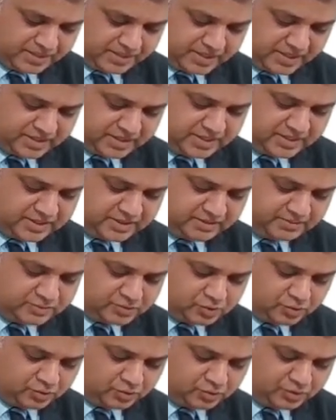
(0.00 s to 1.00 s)
That comes
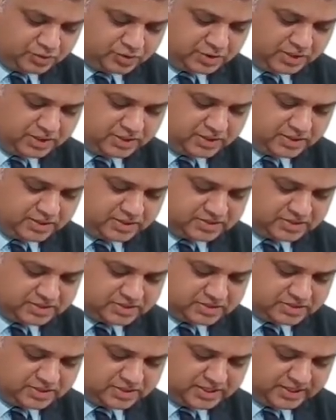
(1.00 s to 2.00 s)
to
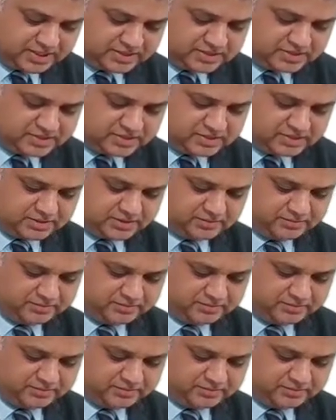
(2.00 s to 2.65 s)
360 lakhs.